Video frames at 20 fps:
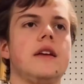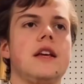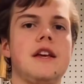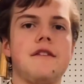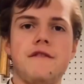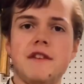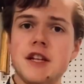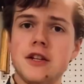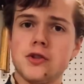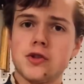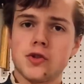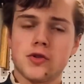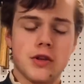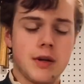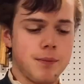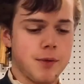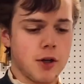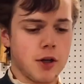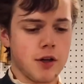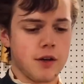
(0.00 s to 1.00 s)
If each
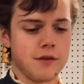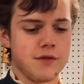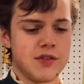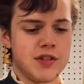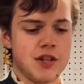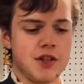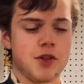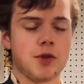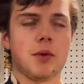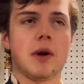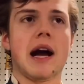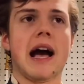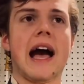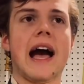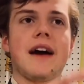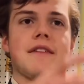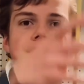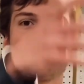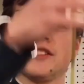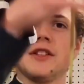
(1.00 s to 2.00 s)
strip curves into a
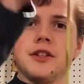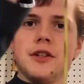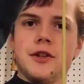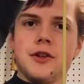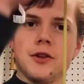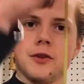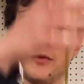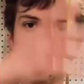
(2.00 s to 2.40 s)
half cylinder